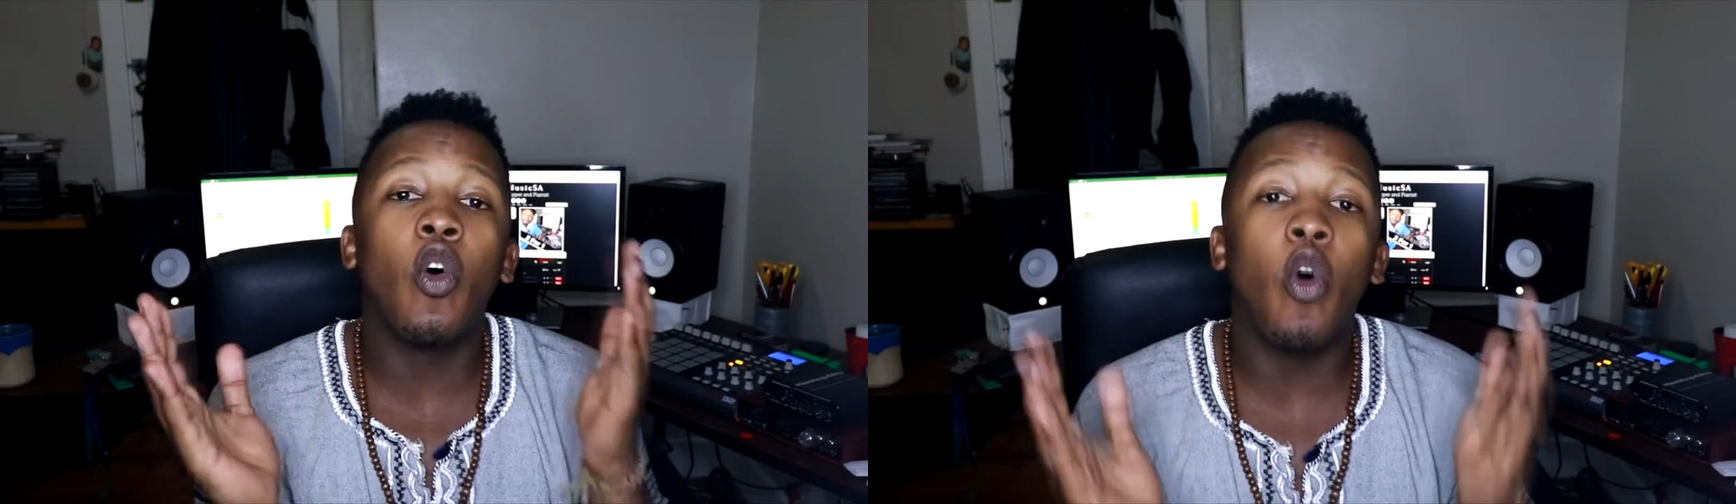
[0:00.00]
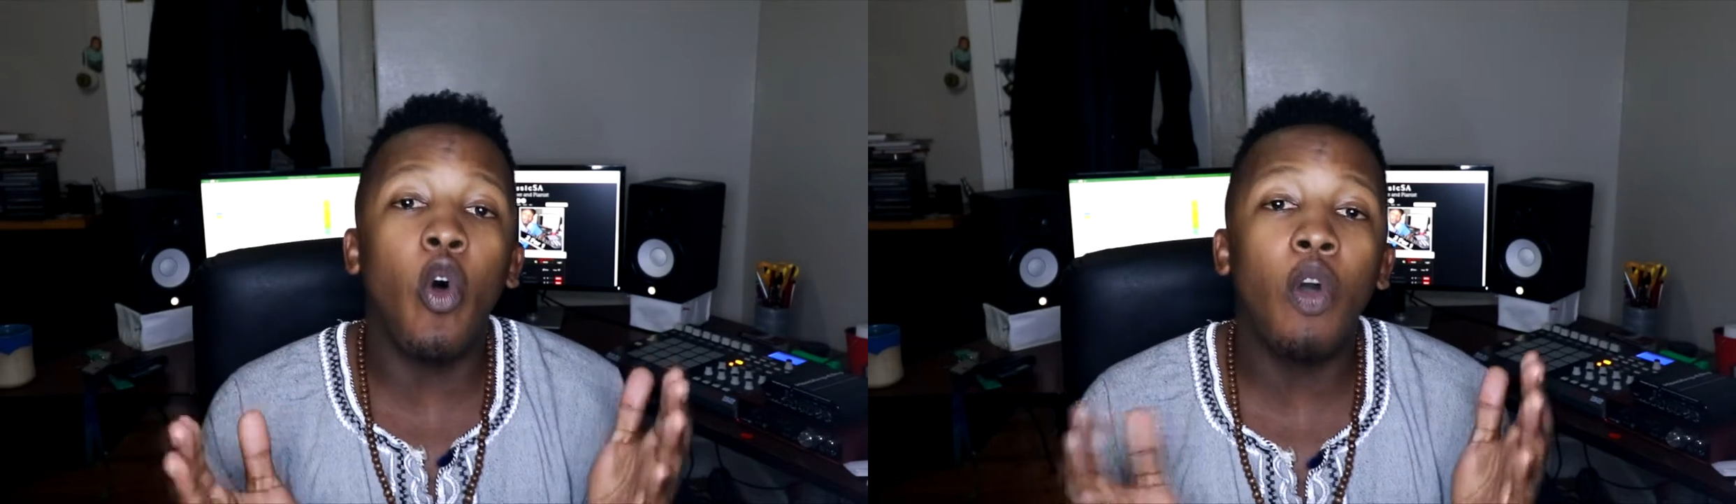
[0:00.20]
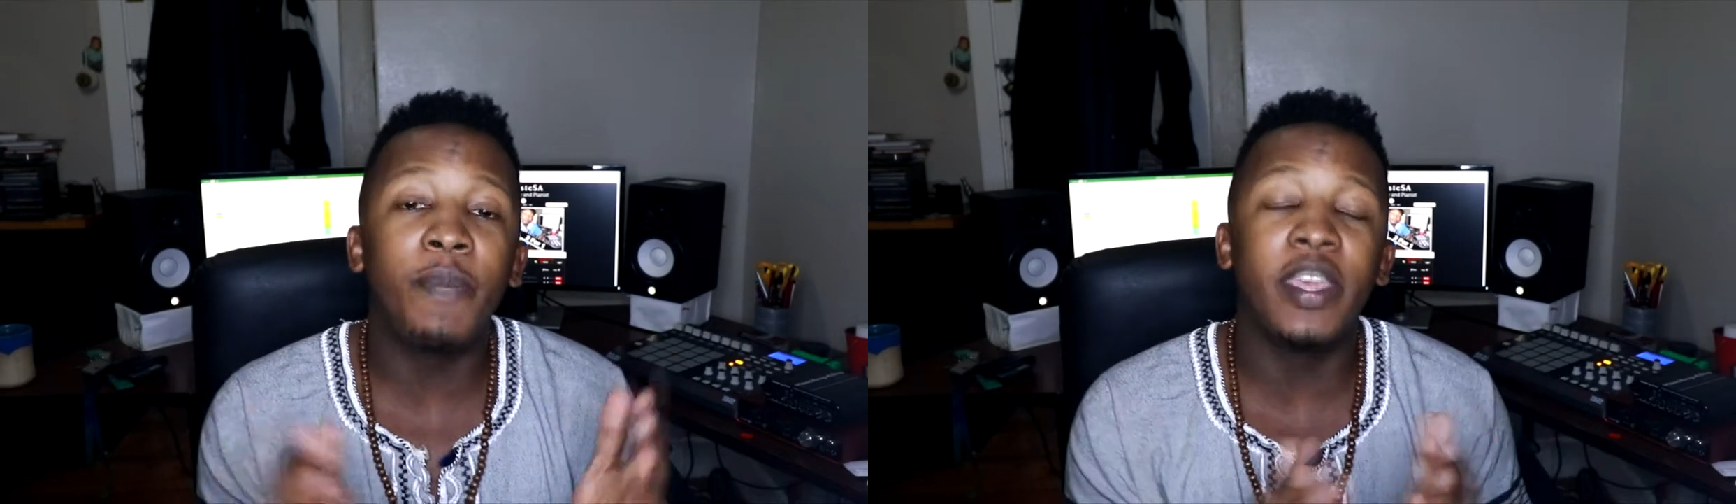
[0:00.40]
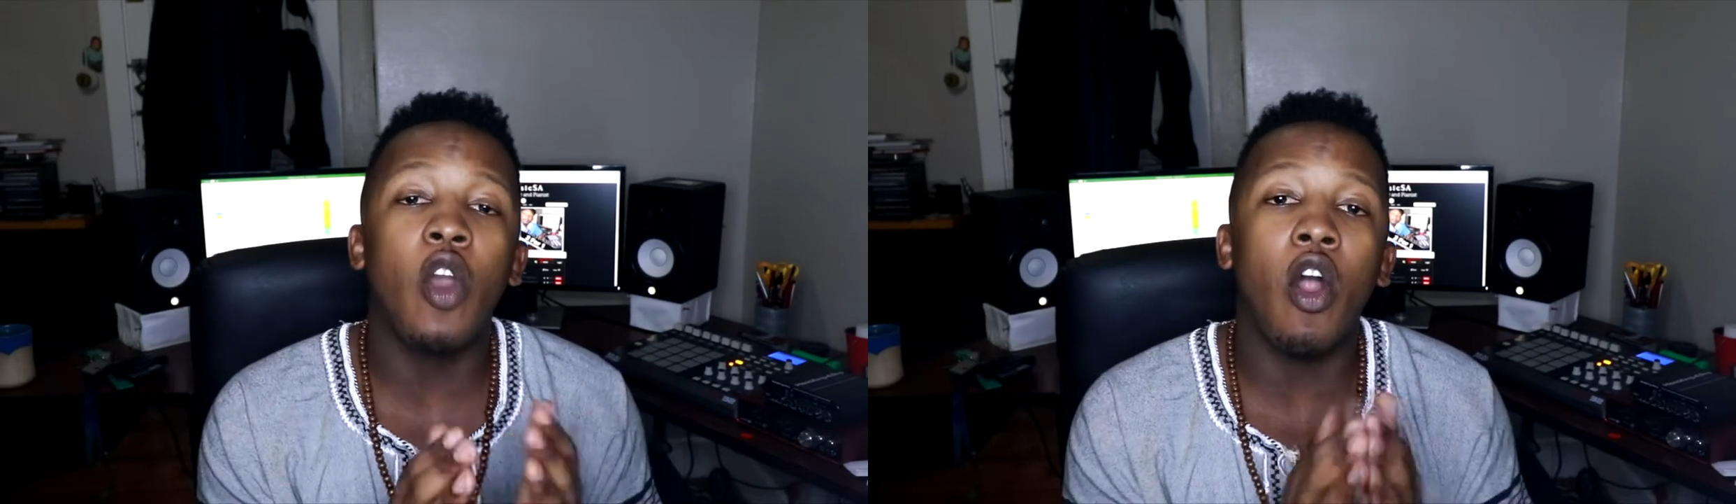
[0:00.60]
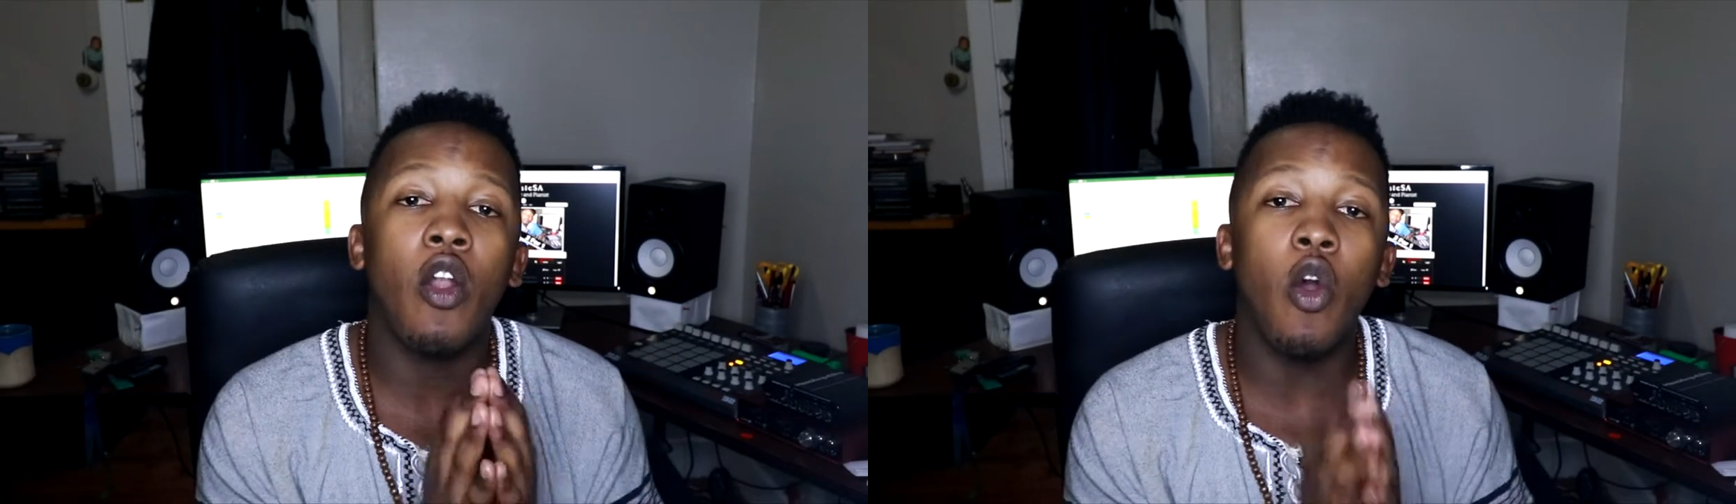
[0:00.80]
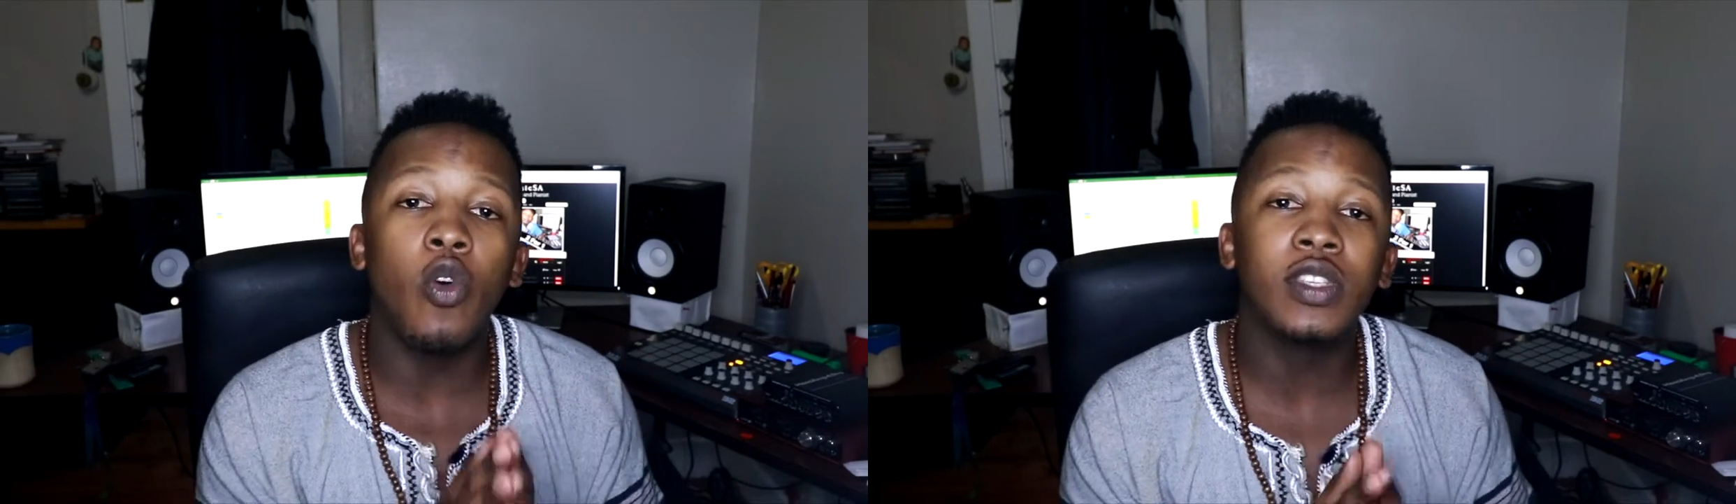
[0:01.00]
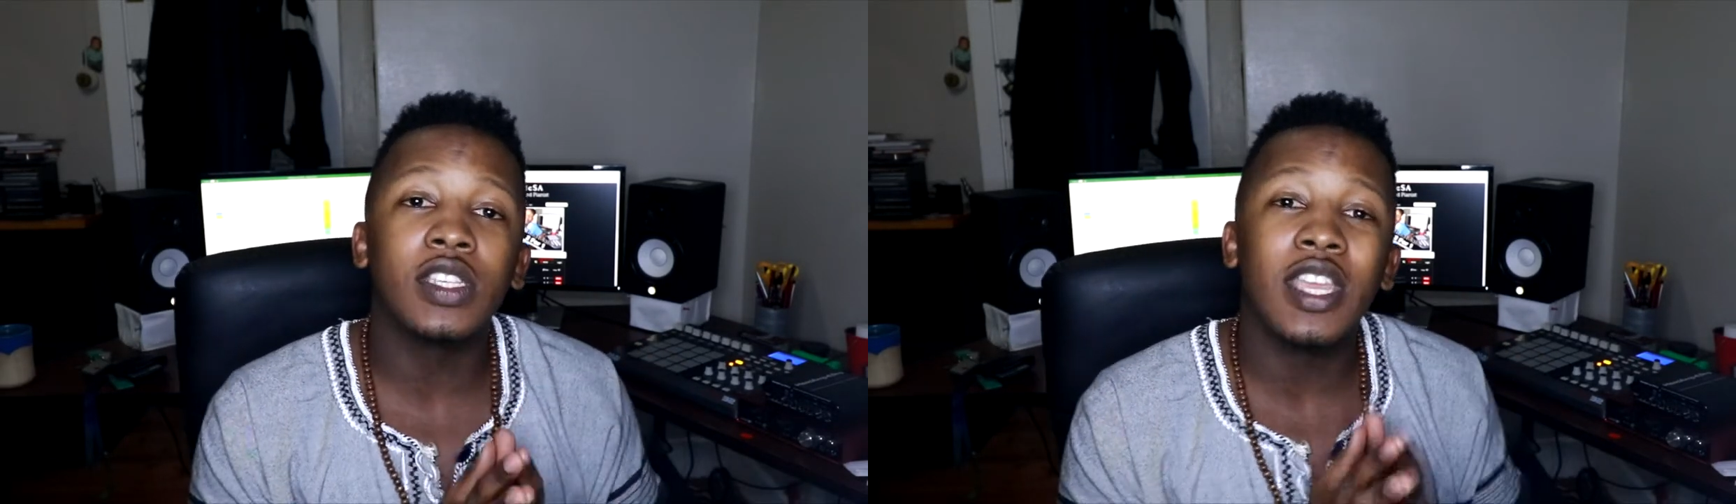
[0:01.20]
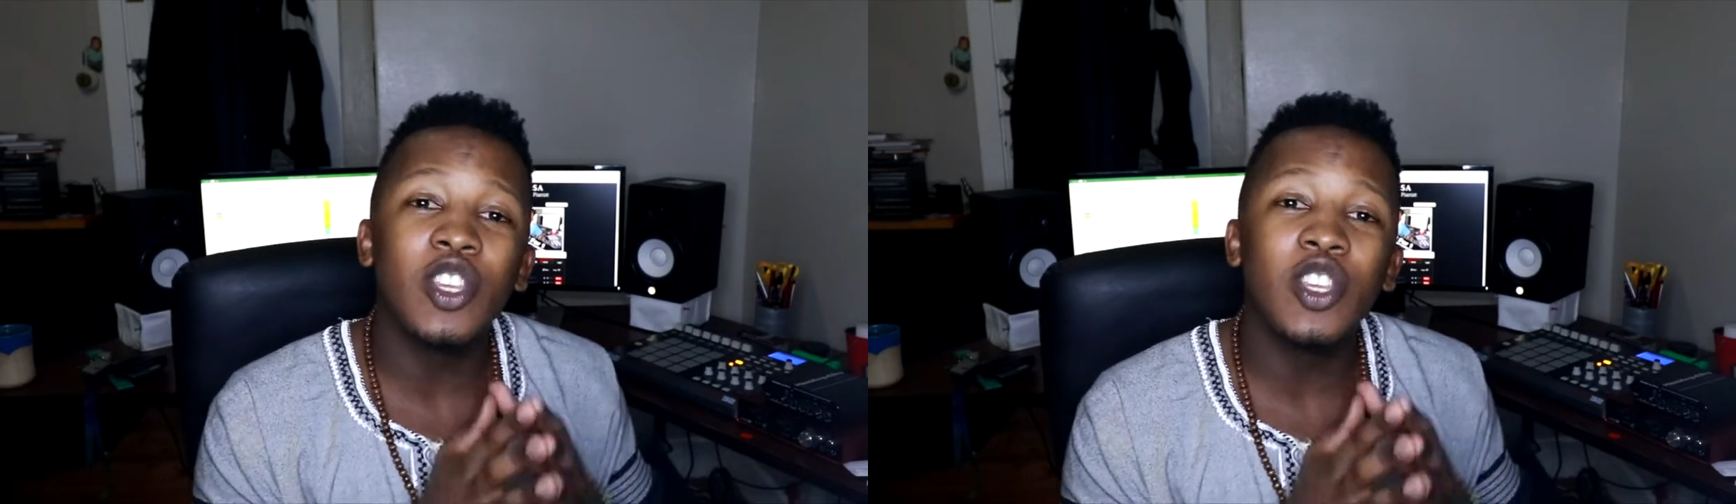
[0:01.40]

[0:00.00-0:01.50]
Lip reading: all PROs